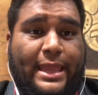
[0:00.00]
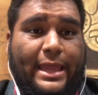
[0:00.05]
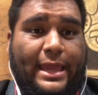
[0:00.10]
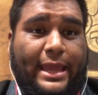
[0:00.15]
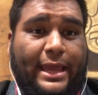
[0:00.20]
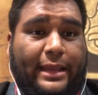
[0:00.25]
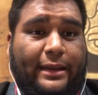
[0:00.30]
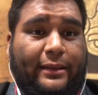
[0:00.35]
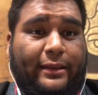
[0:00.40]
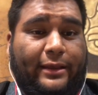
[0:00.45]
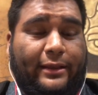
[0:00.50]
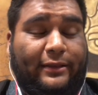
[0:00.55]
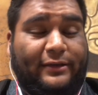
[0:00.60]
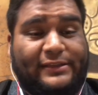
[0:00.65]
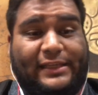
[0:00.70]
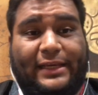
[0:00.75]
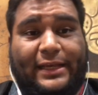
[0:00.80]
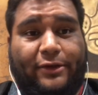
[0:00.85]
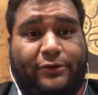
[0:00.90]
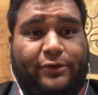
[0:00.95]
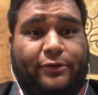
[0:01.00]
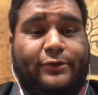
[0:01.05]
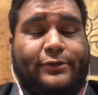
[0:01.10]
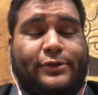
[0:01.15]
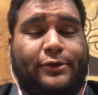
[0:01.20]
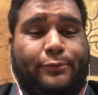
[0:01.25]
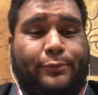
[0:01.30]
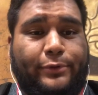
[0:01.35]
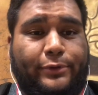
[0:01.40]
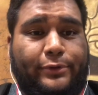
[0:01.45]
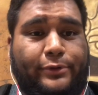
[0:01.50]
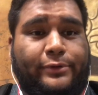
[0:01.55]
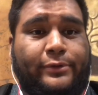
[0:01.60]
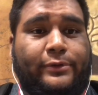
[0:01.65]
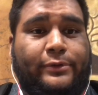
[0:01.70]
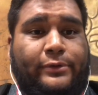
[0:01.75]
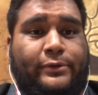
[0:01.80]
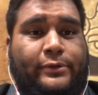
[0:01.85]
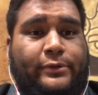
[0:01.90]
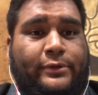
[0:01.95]
and looks like Cauteruccio will
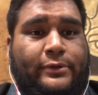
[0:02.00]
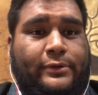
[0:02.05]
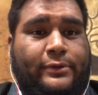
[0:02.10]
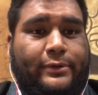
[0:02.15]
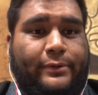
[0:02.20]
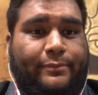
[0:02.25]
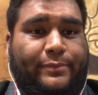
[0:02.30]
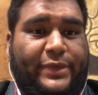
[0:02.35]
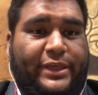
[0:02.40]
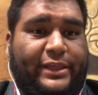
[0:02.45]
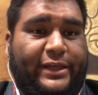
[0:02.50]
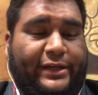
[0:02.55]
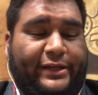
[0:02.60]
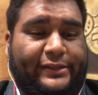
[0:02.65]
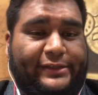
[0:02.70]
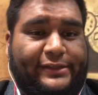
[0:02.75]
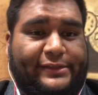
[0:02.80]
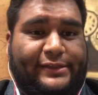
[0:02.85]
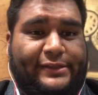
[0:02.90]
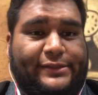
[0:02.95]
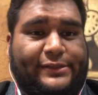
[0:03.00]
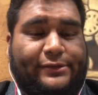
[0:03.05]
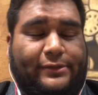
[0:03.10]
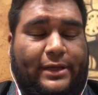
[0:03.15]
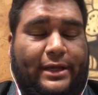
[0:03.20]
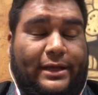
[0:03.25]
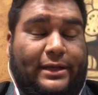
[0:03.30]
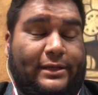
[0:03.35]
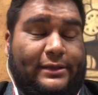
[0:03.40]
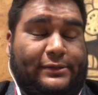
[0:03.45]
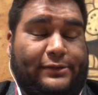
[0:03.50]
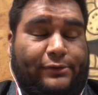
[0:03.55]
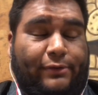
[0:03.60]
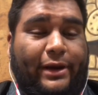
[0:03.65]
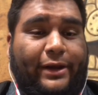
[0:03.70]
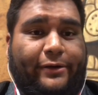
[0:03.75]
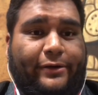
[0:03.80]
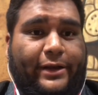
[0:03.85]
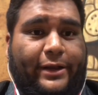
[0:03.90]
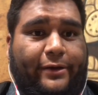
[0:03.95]
be the consistent
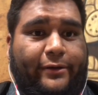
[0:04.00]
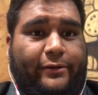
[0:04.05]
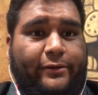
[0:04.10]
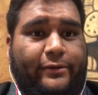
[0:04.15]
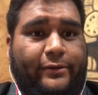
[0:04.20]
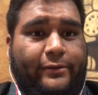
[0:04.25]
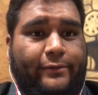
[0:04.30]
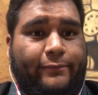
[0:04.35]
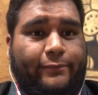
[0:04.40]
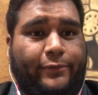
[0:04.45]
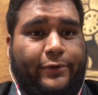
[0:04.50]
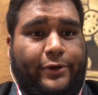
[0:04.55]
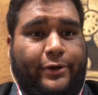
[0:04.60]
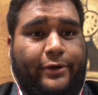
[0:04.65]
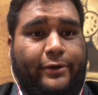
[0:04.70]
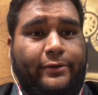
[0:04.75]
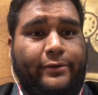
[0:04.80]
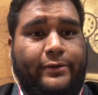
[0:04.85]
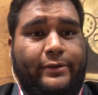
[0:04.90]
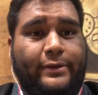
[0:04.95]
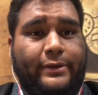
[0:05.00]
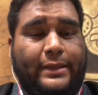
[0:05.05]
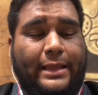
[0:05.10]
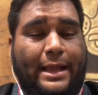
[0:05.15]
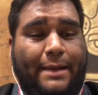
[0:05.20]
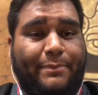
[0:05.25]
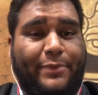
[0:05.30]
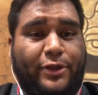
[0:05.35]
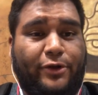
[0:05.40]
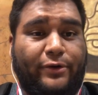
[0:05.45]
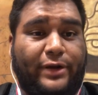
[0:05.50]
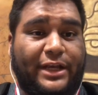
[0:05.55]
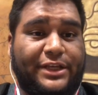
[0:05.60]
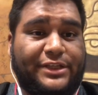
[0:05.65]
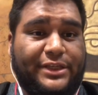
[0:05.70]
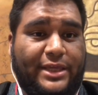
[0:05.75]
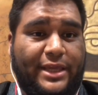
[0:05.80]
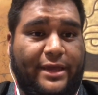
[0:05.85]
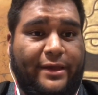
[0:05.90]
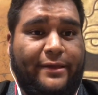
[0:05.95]
striker now for Pedro
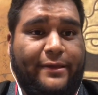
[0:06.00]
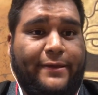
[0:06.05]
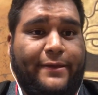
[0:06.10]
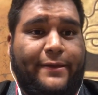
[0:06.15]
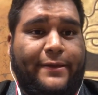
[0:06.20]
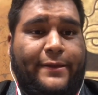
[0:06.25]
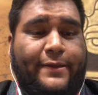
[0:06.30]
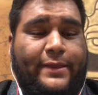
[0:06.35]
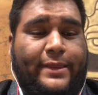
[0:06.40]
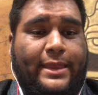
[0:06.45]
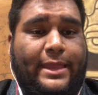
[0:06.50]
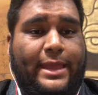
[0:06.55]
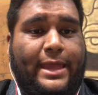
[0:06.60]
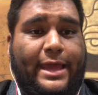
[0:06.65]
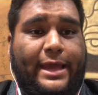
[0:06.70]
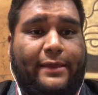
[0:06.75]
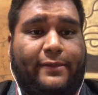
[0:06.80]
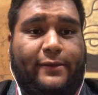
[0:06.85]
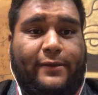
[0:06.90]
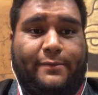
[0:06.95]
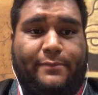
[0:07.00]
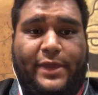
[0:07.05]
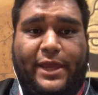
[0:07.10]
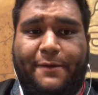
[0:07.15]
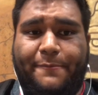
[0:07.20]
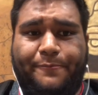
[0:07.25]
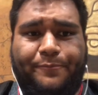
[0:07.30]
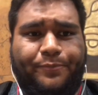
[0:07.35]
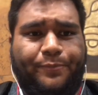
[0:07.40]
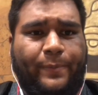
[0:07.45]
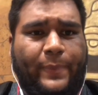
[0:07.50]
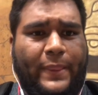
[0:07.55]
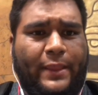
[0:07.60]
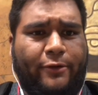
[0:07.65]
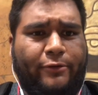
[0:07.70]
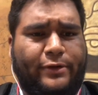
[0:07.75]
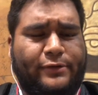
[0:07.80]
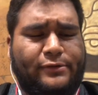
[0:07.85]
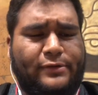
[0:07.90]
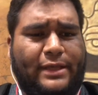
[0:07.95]
Caixinha. And
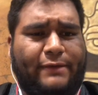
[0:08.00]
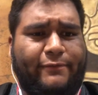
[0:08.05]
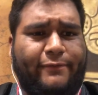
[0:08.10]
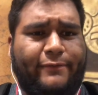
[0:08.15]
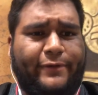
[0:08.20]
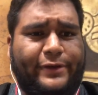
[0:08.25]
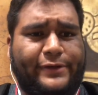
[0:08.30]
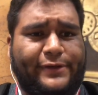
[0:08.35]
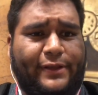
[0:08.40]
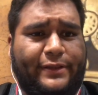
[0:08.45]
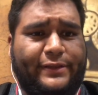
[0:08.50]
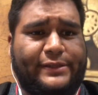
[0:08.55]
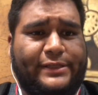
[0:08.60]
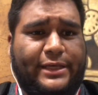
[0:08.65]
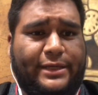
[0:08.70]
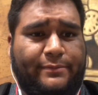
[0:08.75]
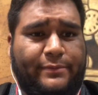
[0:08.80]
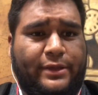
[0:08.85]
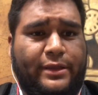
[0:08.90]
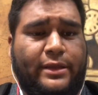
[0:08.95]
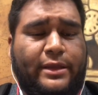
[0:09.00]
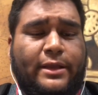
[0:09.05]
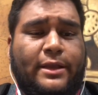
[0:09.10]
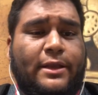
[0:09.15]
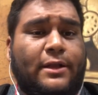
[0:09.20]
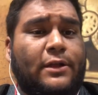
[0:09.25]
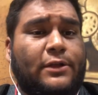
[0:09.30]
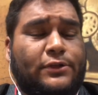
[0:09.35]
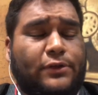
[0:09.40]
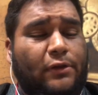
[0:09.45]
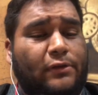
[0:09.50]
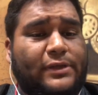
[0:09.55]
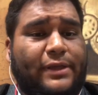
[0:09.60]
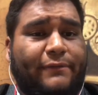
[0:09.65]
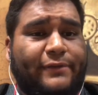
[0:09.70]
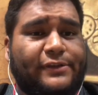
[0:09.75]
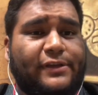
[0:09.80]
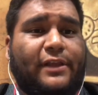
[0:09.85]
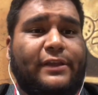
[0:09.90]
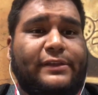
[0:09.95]
Cruz Azul have a very solid team. Cholos
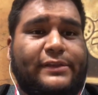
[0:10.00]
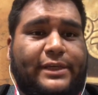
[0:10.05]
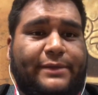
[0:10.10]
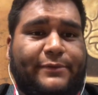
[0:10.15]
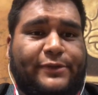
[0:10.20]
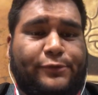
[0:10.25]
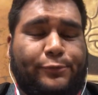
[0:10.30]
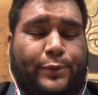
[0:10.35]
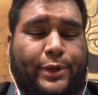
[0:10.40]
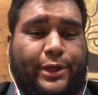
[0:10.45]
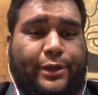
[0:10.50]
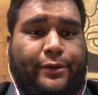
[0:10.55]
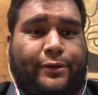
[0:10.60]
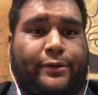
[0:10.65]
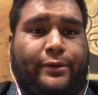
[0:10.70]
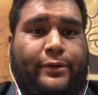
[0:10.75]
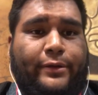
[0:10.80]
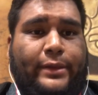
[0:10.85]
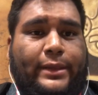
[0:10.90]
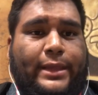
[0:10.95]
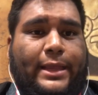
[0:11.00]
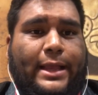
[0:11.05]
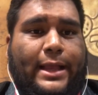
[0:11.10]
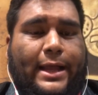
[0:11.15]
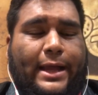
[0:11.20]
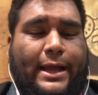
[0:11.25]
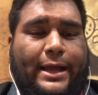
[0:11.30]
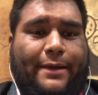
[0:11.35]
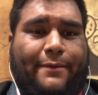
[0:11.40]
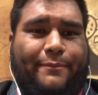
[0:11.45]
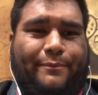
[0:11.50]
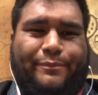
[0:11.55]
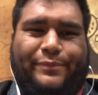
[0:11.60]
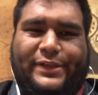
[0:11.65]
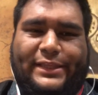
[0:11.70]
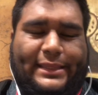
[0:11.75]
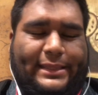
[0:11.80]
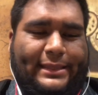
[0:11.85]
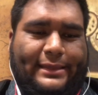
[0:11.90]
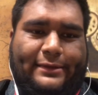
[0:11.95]
have a solid team as well,
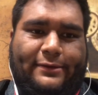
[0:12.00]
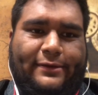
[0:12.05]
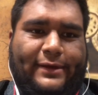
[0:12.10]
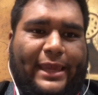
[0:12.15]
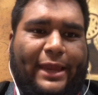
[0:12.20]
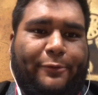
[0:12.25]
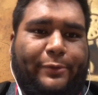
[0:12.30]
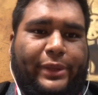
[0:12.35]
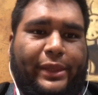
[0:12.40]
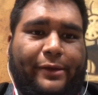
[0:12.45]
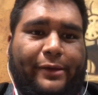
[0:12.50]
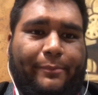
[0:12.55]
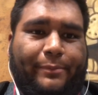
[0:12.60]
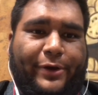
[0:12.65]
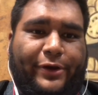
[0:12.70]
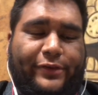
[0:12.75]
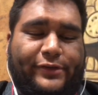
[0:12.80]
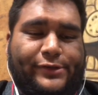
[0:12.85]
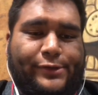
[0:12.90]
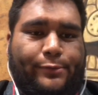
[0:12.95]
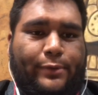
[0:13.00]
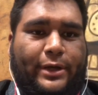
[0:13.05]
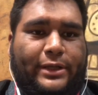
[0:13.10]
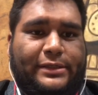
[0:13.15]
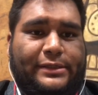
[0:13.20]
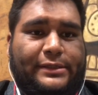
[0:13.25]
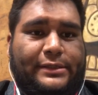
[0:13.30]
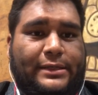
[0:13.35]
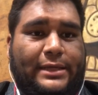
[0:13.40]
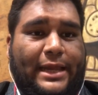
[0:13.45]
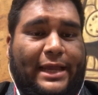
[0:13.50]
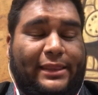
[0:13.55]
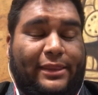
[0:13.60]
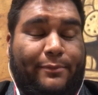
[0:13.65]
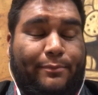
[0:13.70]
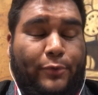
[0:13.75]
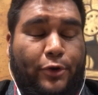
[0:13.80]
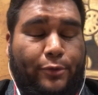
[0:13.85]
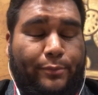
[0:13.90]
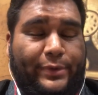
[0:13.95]
but you can't really compare the squads at the
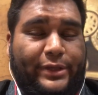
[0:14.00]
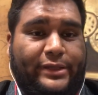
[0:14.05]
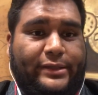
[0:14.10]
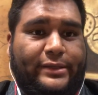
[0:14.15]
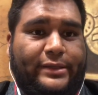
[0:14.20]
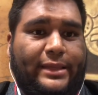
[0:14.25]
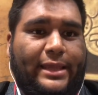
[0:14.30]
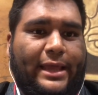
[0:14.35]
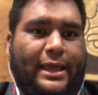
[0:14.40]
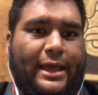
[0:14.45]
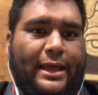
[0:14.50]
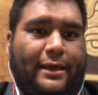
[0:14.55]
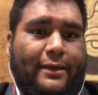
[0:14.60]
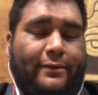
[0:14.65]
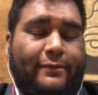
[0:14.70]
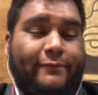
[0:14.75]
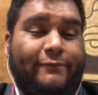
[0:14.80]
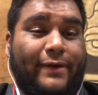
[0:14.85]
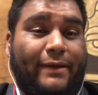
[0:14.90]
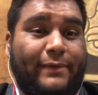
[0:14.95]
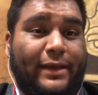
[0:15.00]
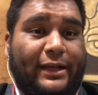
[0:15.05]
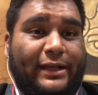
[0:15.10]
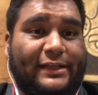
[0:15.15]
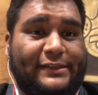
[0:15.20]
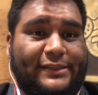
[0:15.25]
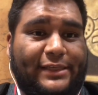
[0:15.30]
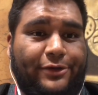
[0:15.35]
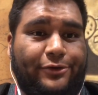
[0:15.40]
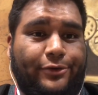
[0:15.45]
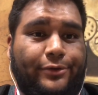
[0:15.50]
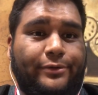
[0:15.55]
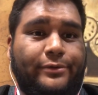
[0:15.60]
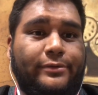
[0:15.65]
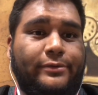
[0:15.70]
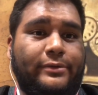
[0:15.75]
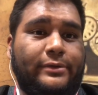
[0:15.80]
moment. Fabian Castillo